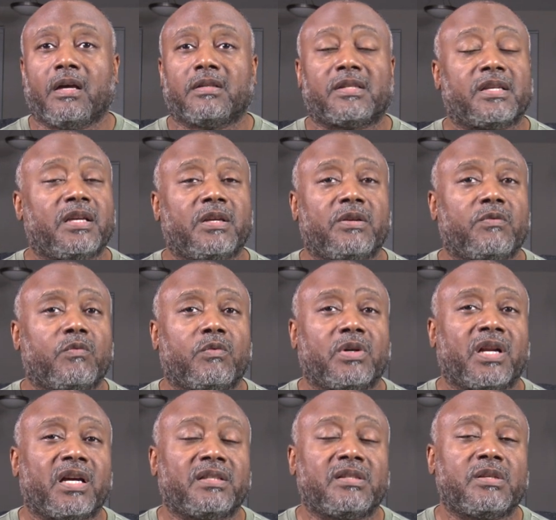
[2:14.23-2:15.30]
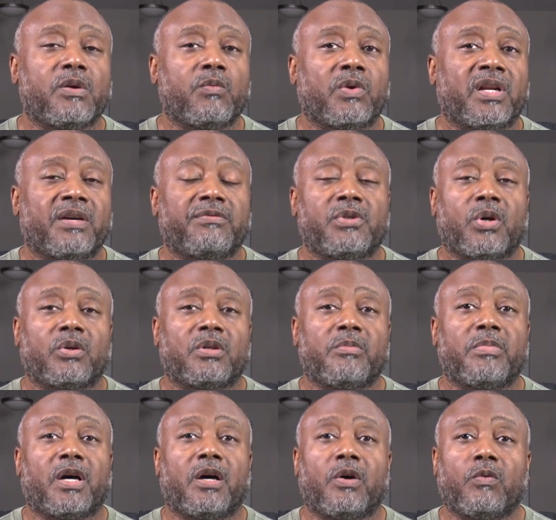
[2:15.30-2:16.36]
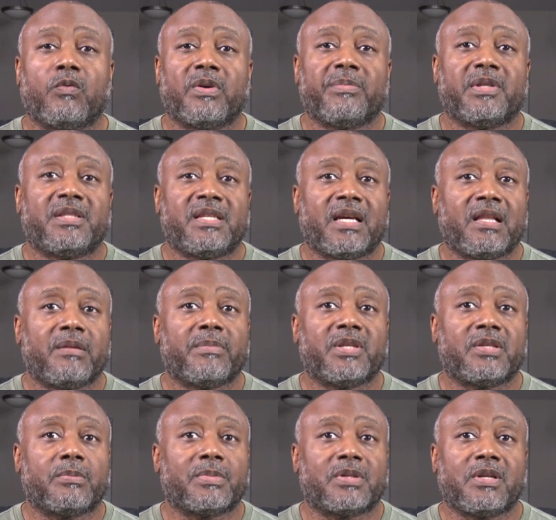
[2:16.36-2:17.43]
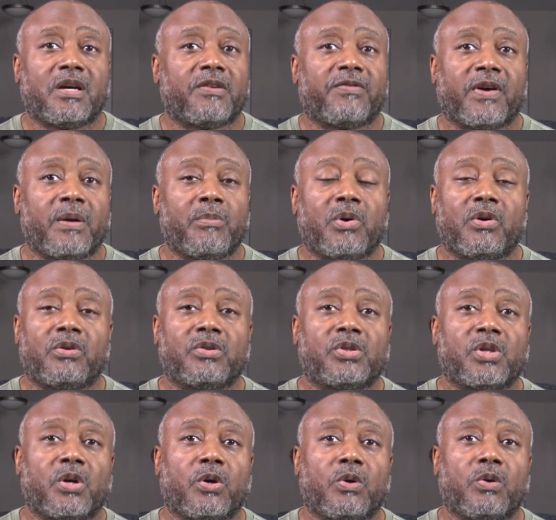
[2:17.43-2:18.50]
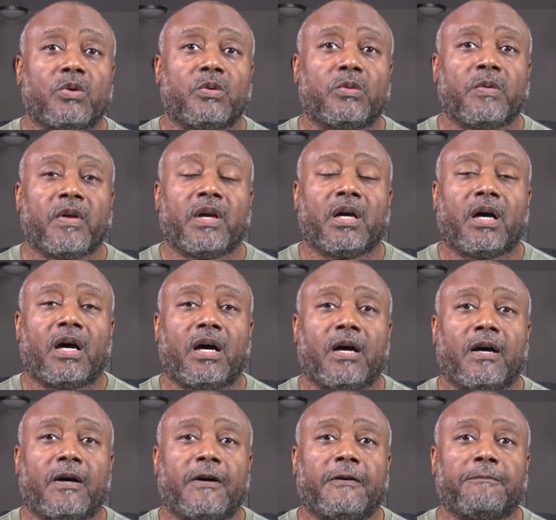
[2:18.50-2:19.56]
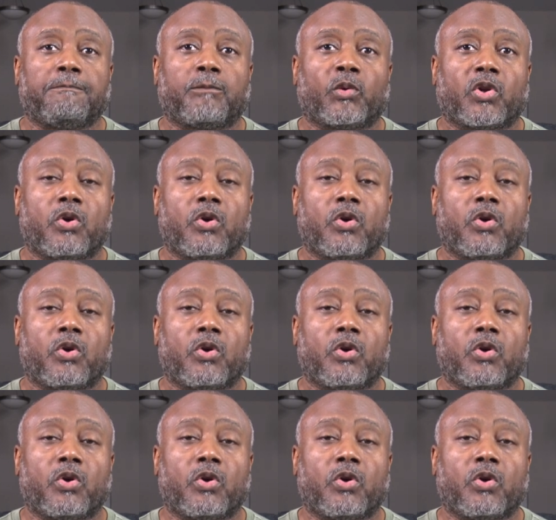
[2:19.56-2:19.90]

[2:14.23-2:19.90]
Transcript: See, when I when I've talked about women telling me some stuff, I'm also um,